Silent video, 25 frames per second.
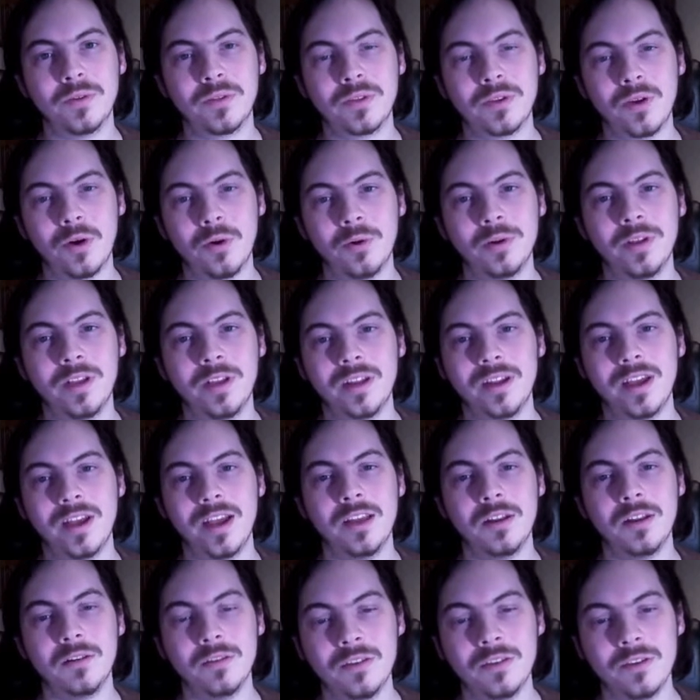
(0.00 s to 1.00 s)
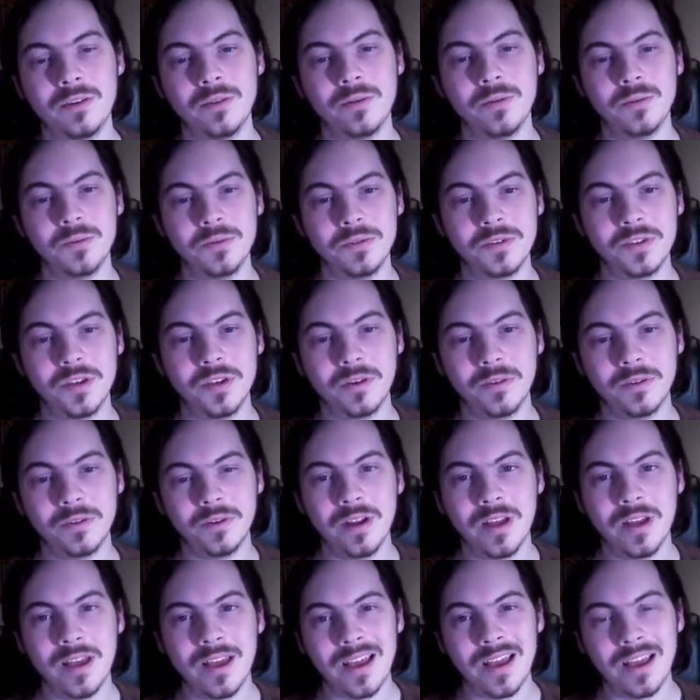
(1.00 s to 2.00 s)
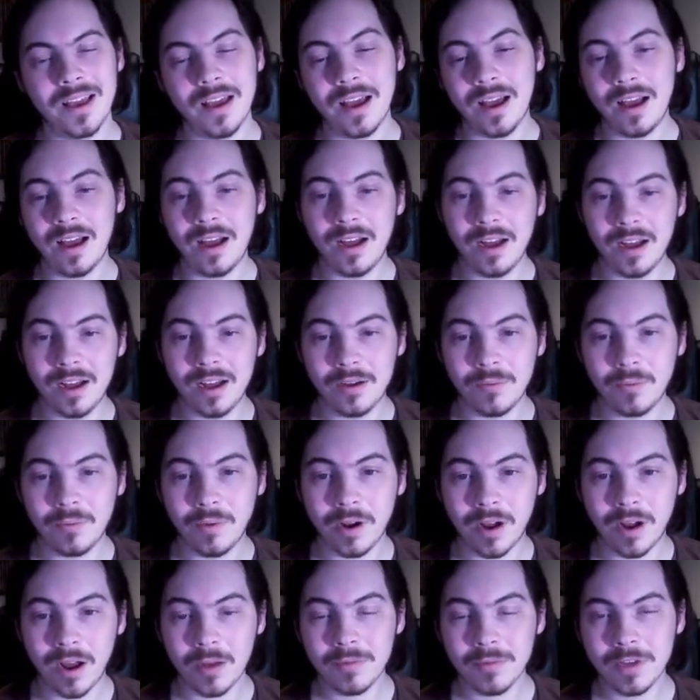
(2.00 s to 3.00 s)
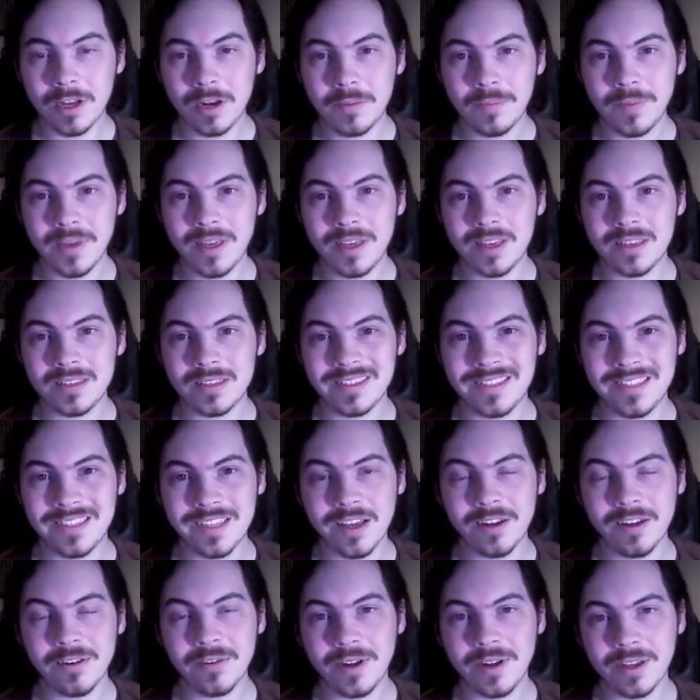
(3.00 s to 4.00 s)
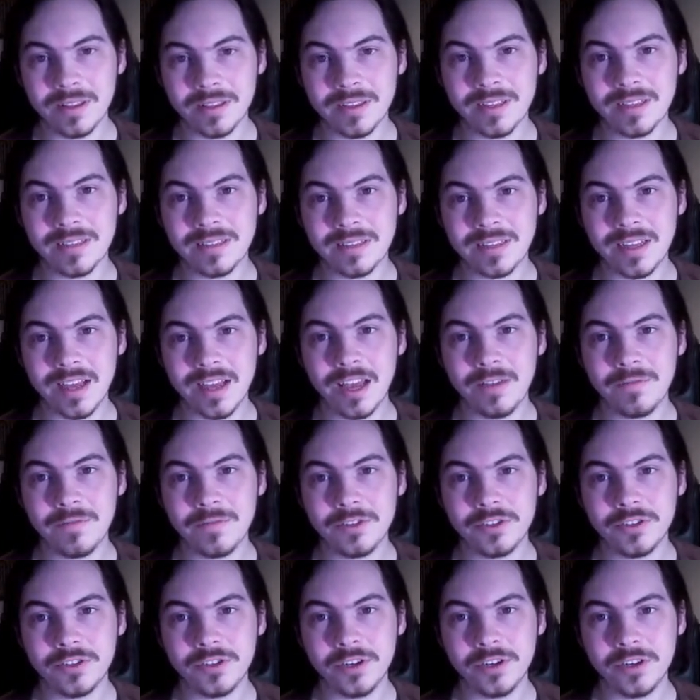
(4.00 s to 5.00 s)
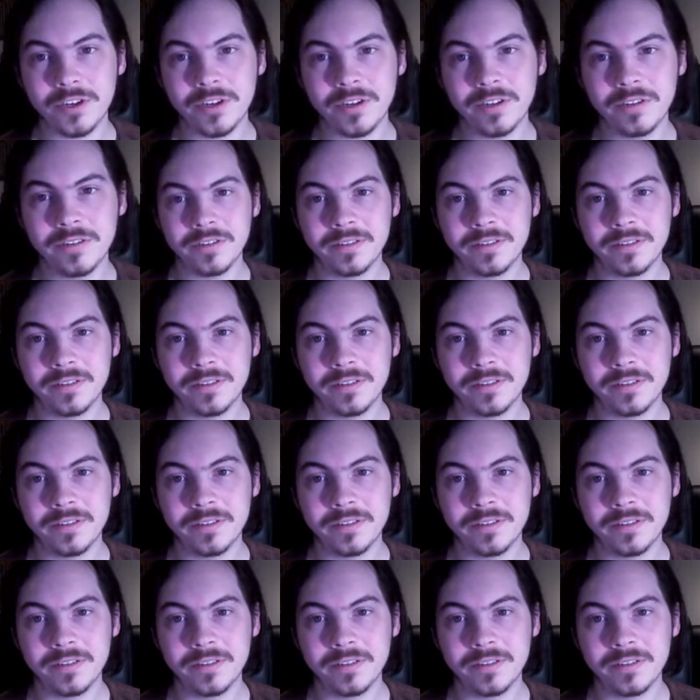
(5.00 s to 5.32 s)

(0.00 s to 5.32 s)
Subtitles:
Cody and I to use, so I'm gonna be considering this guy for sure.